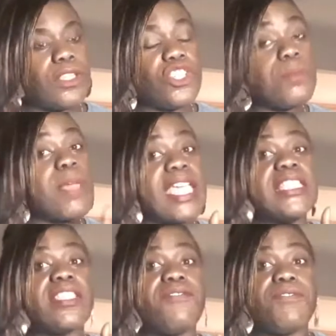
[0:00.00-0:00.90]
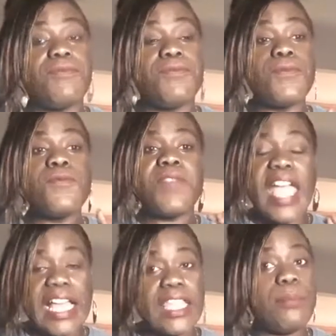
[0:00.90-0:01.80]
She made some
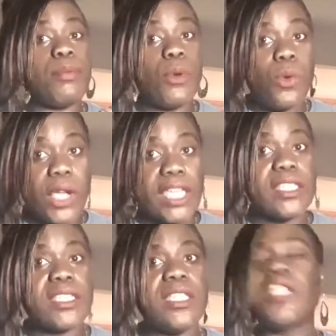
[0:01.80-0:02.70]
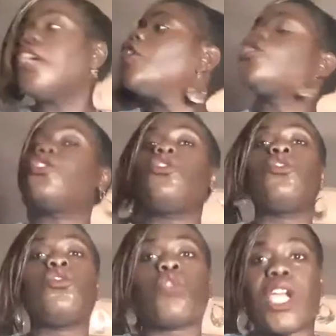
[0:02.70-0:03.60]
valid points to
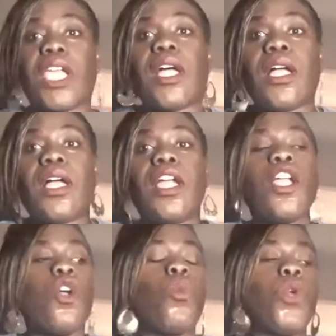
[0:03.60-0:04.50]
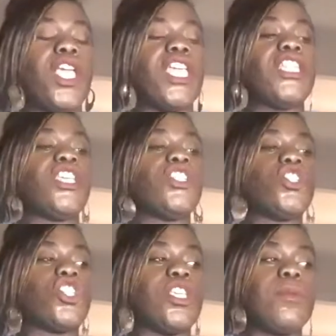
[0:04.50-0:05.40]
you, Drea, when
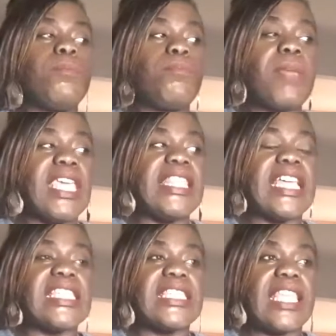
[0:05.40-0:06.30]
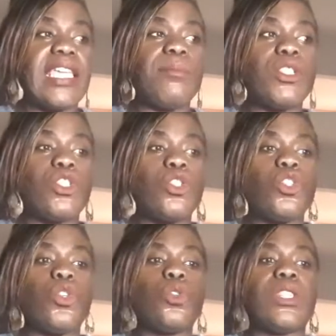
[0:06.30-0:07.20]
she made that statement to
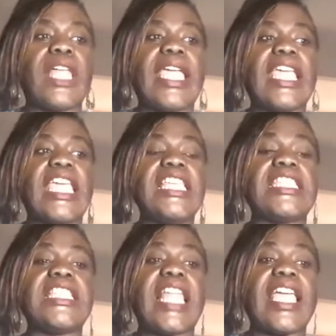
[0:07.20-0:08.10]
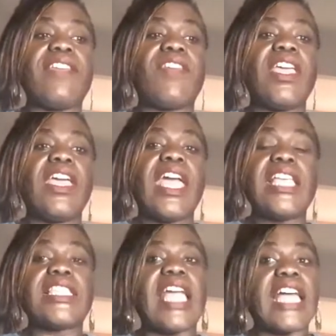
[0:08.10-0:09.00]
you, like his life
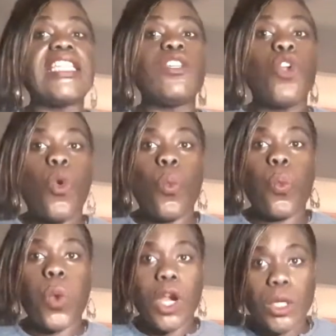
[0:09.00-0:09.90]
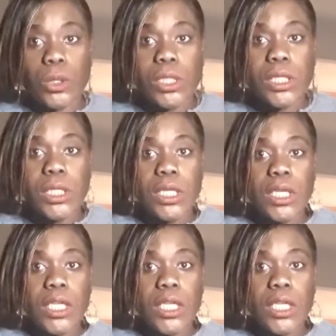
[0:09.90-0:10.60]
has gotten worse